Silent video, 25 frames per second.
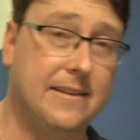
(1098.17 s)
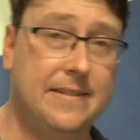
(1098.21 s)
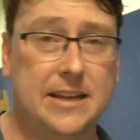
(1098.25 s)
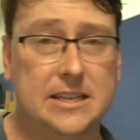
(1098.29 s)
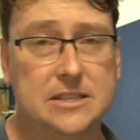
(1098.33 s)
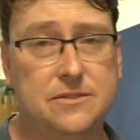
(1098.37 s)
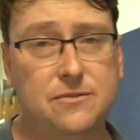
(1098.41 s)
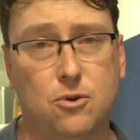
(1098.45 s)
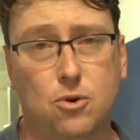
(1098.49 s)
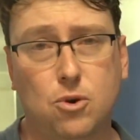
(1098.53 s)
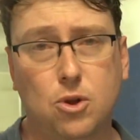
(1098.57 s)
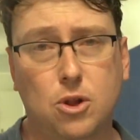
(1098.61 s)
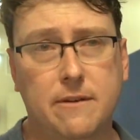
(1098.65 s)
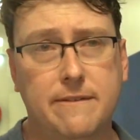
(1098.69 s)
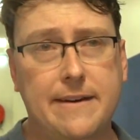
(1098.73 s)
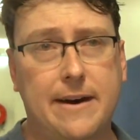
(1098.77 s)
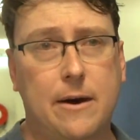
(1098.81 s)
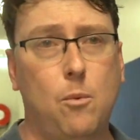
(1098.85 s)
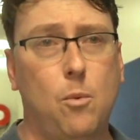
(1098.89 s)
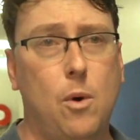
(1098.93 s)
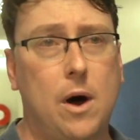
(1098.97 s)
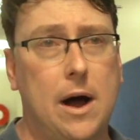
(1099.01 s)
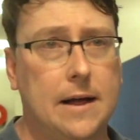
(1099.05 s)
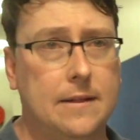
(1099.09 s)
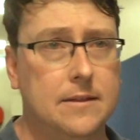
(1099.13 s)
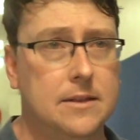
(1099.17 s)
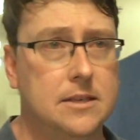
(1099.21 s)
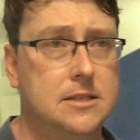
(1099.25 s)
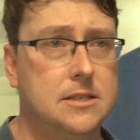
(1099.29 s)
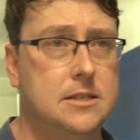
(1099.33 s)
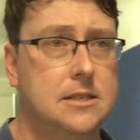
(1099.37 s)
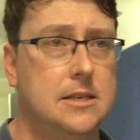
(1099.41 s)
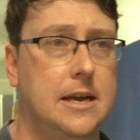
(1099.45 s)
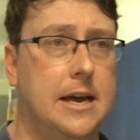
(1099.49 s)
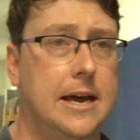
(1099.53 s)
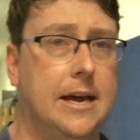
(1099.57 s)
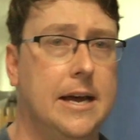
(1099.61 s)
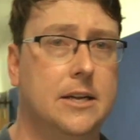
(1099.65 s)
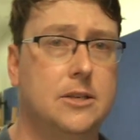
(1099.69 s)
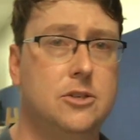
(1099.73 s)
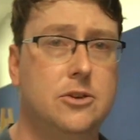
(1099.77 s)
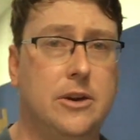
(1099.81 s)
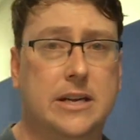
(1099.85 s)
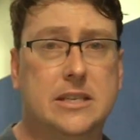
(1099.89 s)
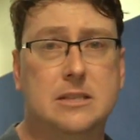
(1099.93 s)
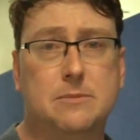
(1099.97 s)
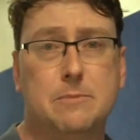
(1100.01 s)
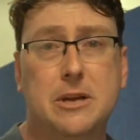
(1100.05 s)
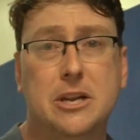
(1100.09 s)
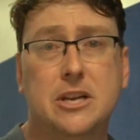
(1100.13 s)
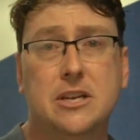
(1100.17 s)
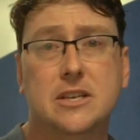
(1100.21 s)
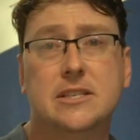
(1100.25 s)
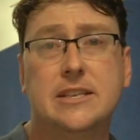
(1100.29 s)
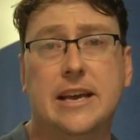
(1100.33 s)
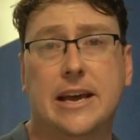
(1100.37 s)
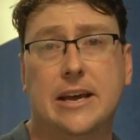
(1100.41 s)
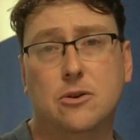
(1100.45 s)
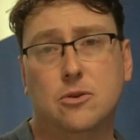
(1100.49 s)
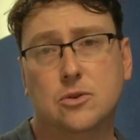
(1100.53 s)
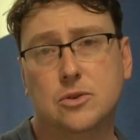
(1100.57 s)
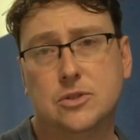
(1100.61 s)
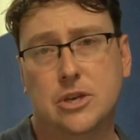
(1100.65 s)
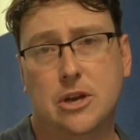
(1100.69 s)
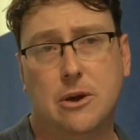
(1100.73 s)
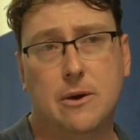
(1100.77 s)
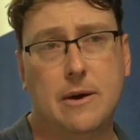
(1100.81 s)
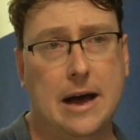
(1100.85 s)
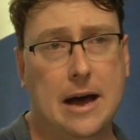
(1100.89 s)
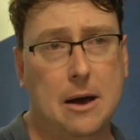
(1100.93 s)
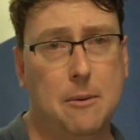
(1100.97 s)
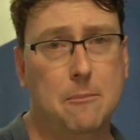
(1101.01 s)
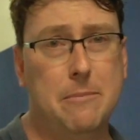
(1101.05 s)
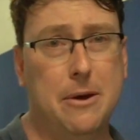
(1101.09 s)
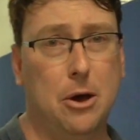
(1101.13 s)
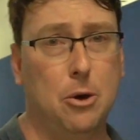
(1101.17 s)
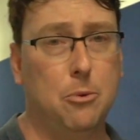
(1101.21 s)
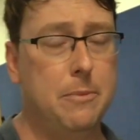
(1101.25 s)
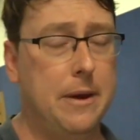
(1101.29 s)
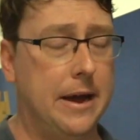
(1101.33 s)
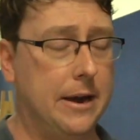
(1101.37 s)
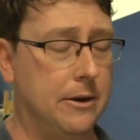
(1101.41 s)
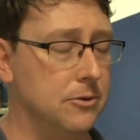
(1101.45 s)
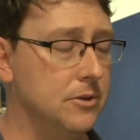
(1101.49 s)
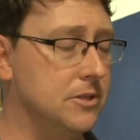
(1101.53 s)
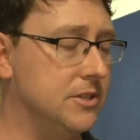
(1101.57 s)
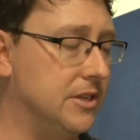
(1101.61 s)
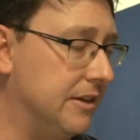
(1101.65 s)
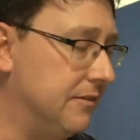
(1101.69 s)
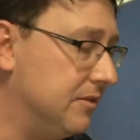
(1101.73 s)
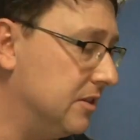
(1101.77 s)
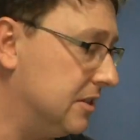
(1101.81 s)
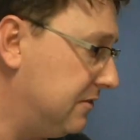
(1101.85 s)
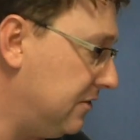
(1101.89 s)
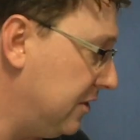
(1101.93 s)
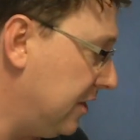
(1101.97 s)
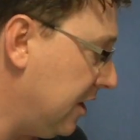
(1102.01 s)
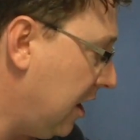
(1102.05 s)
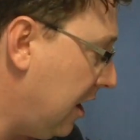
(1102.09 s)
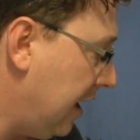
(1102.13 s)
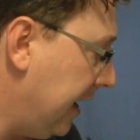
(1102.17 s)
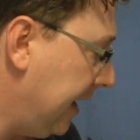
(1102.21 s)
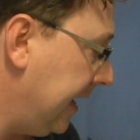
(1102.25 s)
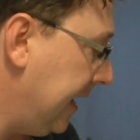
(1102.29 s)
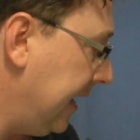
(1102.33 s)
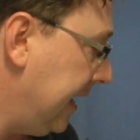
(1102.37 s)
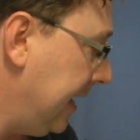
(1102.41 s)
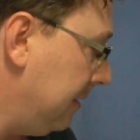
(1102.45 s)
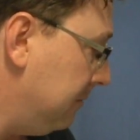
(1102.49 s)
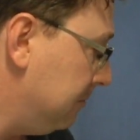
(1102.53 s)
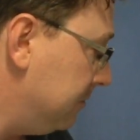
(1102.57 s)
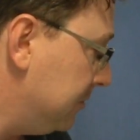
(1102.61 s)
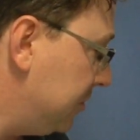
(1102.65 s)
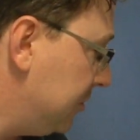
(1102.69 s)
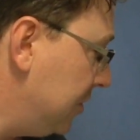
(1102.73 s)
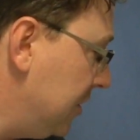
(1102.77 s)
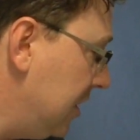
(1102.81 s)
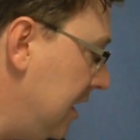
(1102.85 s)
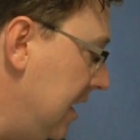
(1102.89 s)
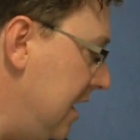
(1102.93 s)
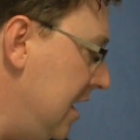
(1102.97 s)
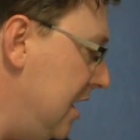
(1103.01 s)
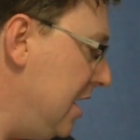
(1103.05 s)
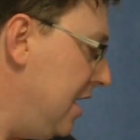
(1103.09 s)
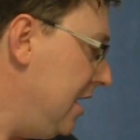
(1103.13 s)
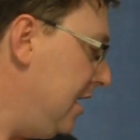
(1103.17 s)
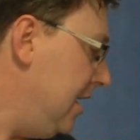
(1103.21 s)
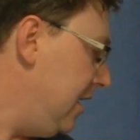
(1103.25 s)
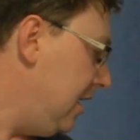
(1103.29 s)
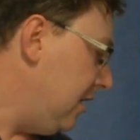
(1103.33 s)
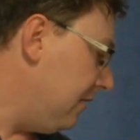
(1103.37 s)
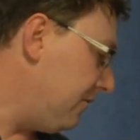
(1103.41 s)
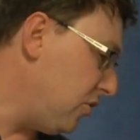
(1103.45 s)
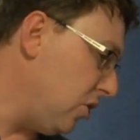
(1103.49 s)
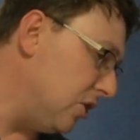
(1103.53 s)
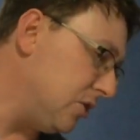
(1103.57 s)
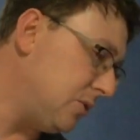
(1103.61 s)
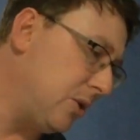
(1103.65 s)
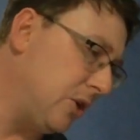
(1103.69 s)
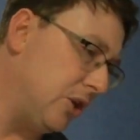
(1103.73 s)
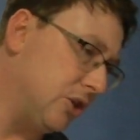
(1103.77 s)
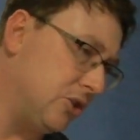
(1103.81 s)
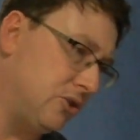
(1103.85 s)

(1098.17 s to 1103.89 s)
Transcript: and that's for all of our wireless transmitters and also our belt pack receivers for the IEMs. Of course, we've got